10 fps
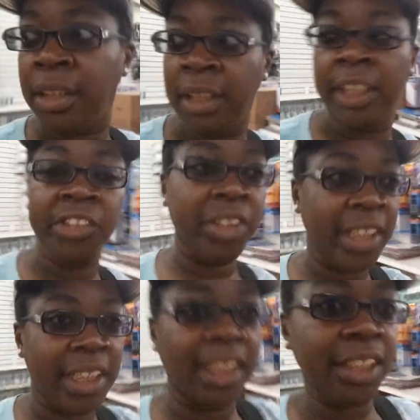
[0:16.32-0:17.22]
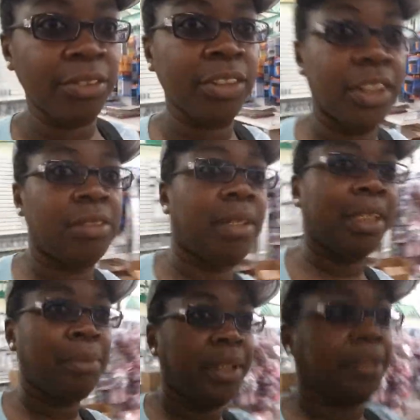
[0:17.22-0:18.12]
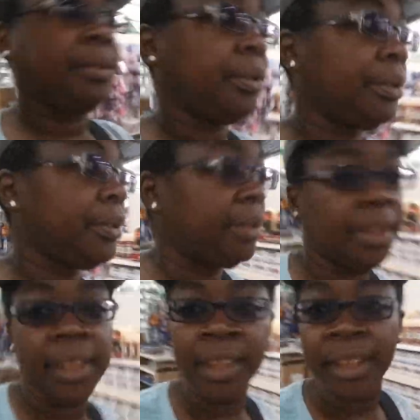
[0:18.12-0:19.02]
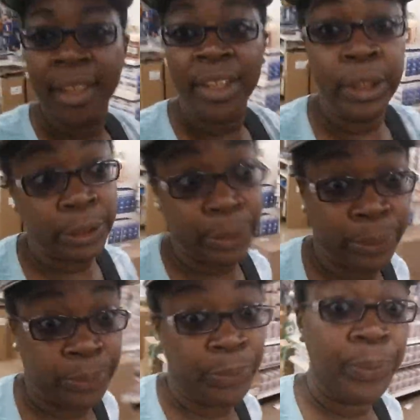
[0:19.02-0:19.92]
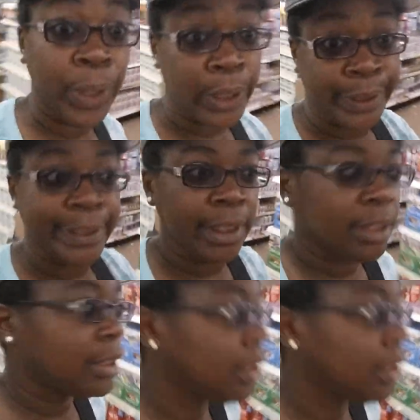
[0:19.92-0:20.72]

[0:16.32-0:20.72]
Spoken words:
And try not to get no junk while I'm in here. So, we're gonna see.